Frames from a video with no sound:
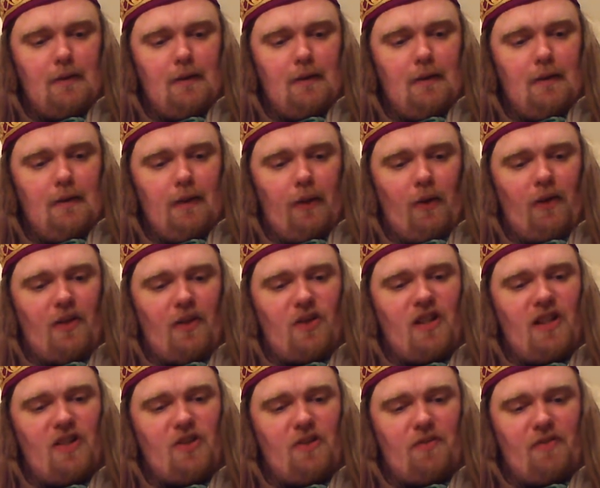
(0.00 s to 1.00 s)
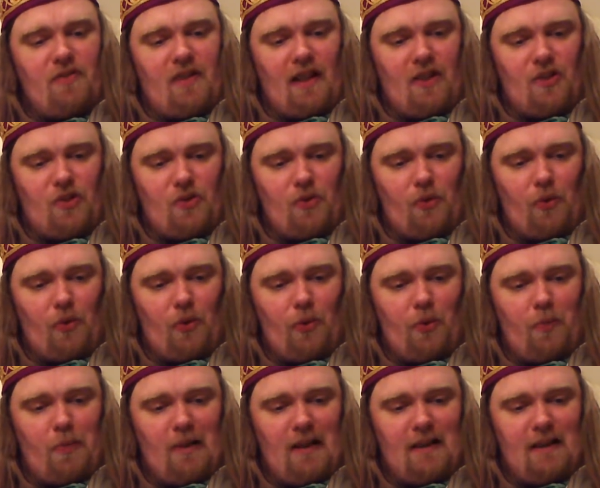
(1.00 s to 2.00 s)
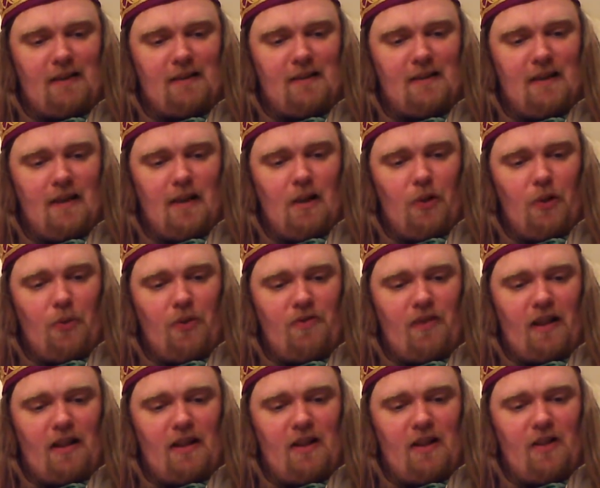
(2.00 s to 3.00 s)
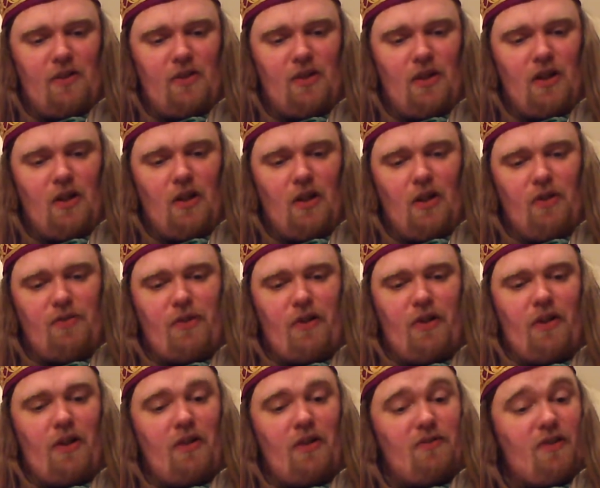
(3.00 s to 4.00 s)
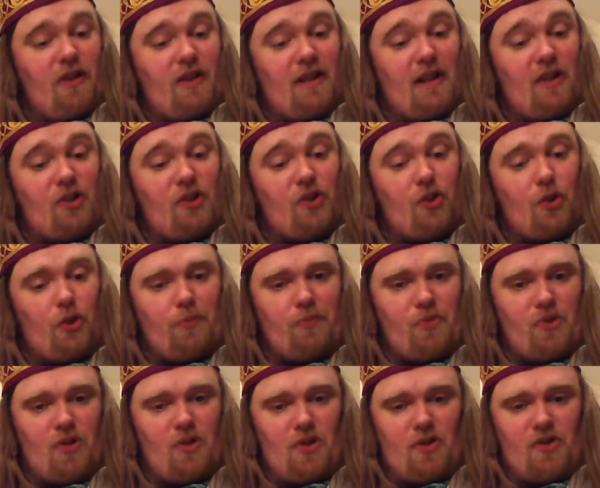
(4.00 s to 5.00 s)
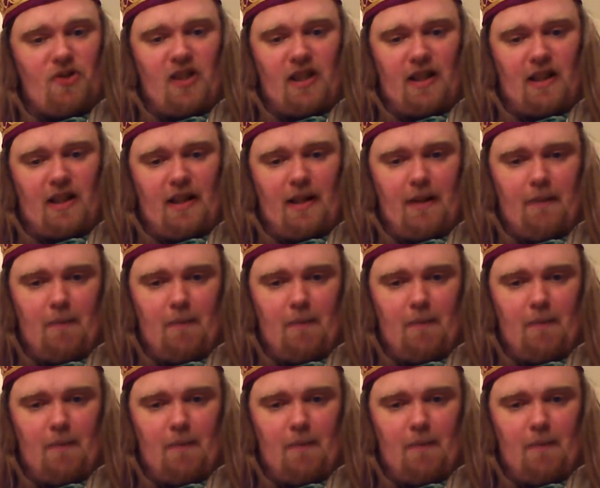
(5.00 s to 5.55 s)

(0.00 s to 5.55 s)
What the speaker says: The seeds of castor oil plant were valued for averting storms at sea.